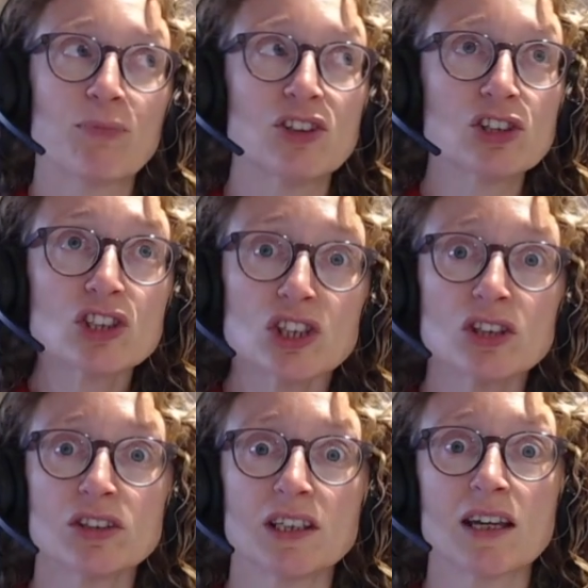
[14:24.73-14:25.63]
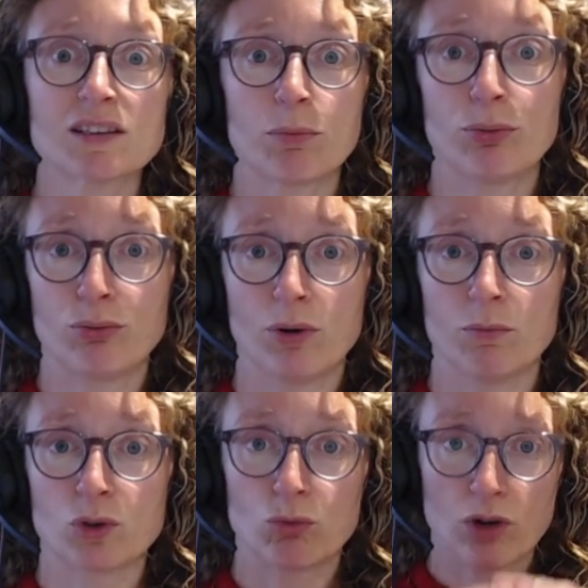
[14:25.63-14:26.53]
just using it as a
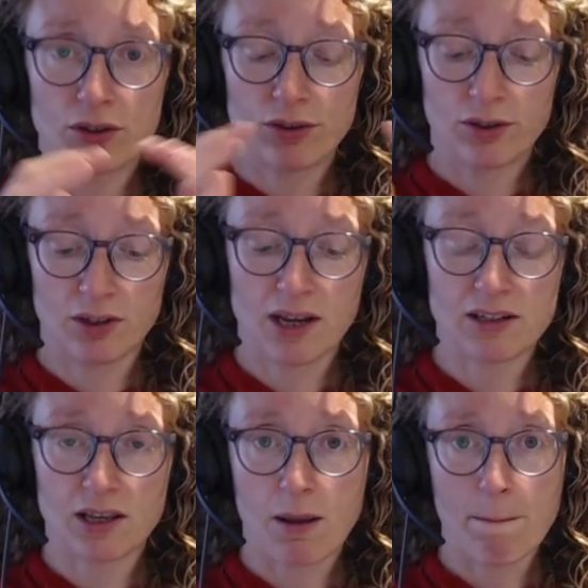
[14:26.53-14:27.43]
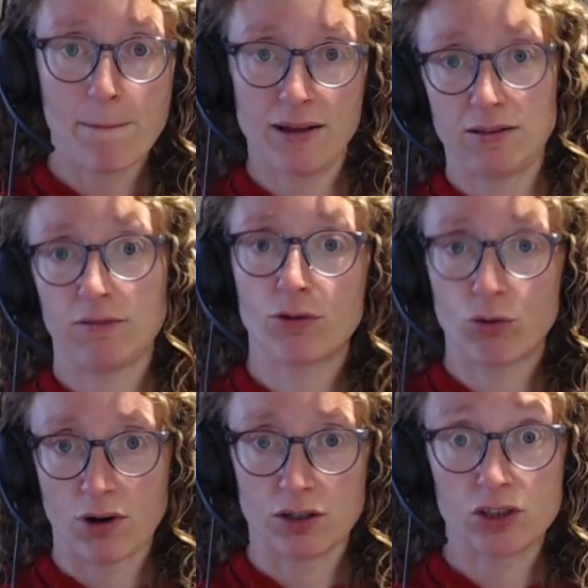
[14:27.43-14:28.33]
prompt rather than as like a massive
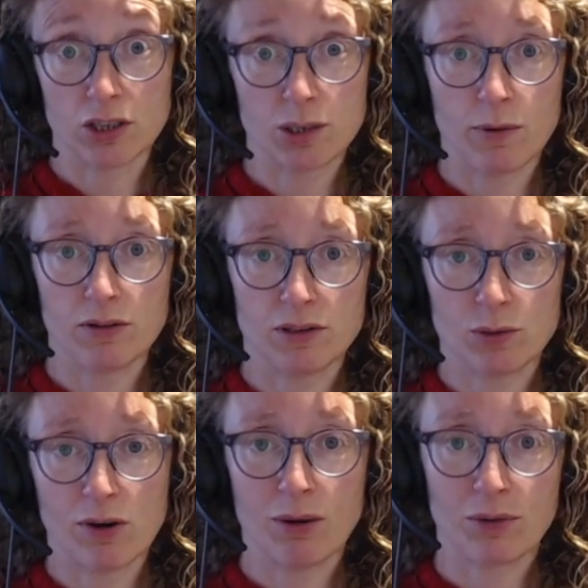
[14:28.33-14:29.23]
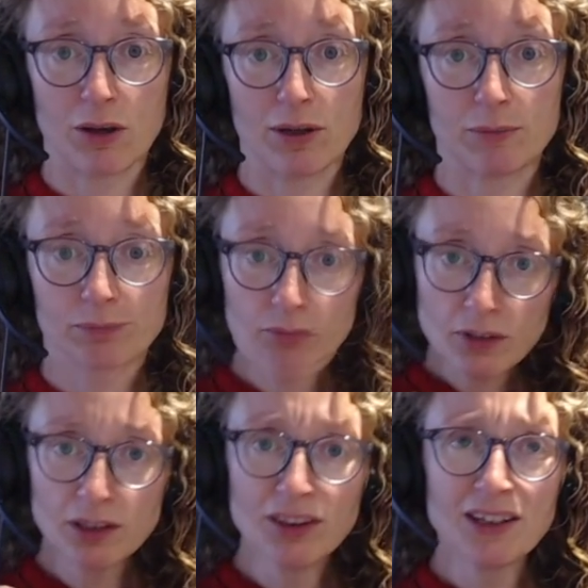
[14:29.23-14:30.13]
crutch, I suppose, is where I'm going.
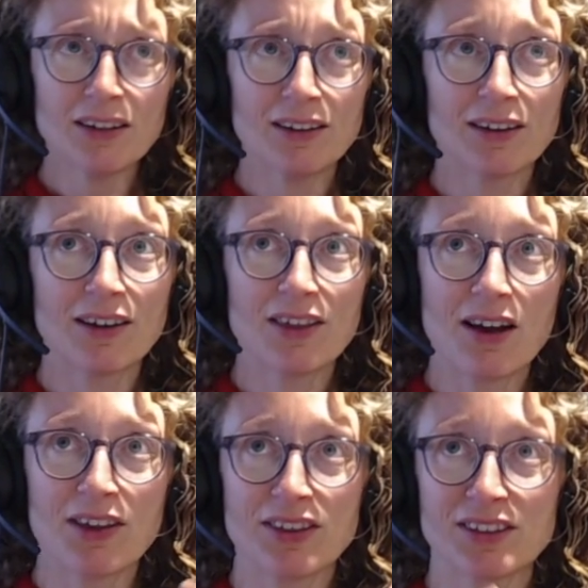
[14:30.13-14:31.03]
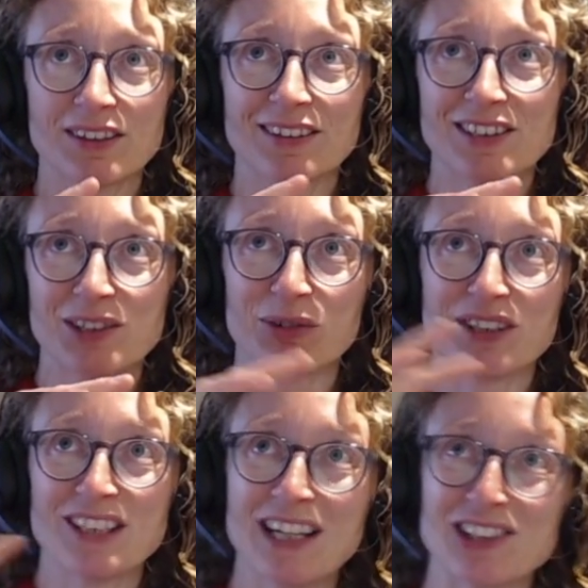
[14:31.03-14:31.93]
And I think uh, I, I, think I just want to
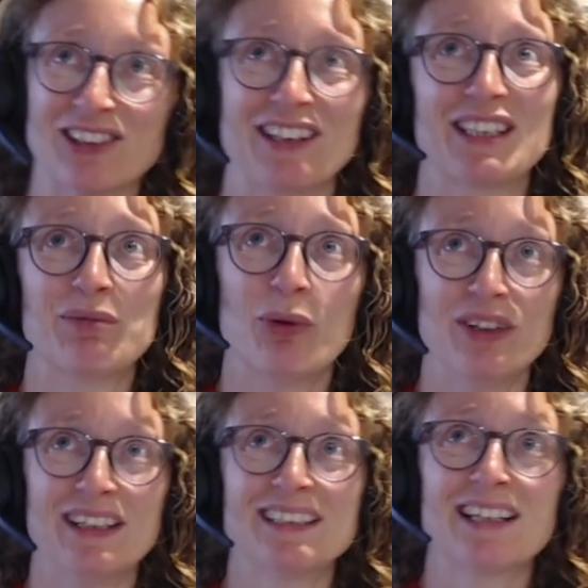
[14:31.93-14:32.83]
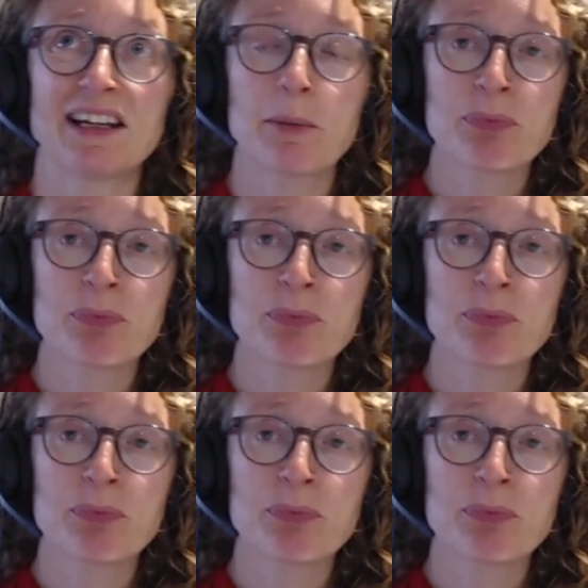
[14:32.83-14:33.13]
touch on at this point is like